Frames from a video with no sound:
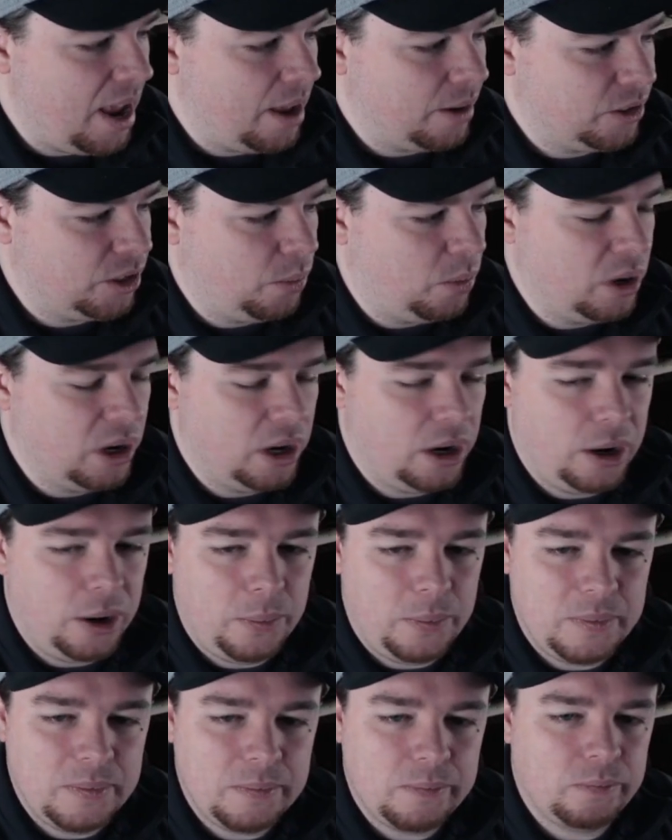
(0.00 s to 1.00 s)

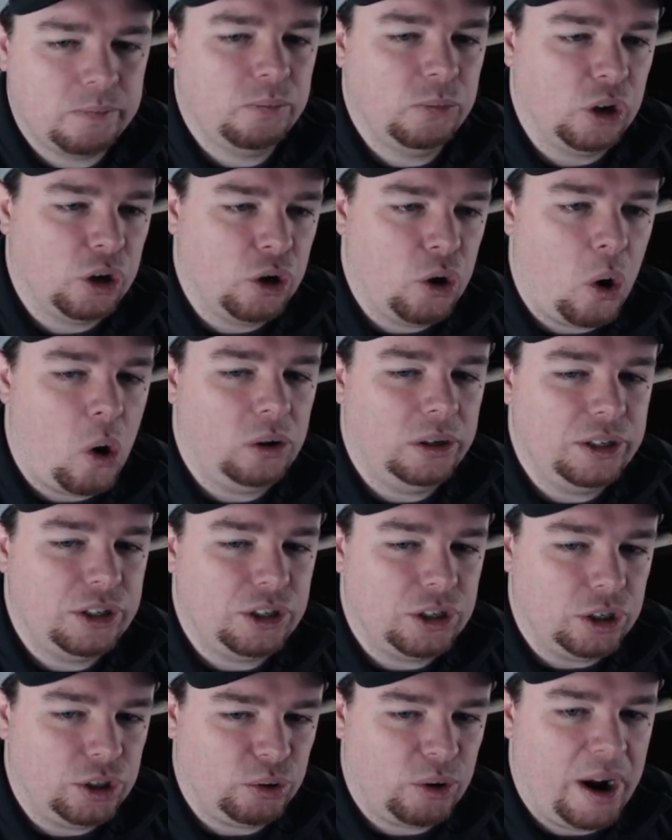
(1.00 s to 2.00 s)
so the goal is
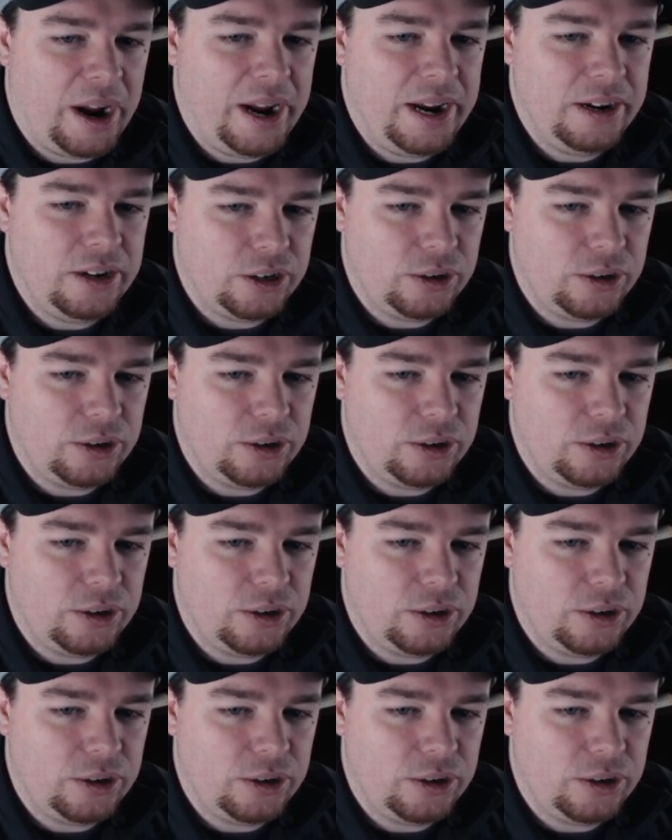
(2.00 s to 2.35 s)
to try and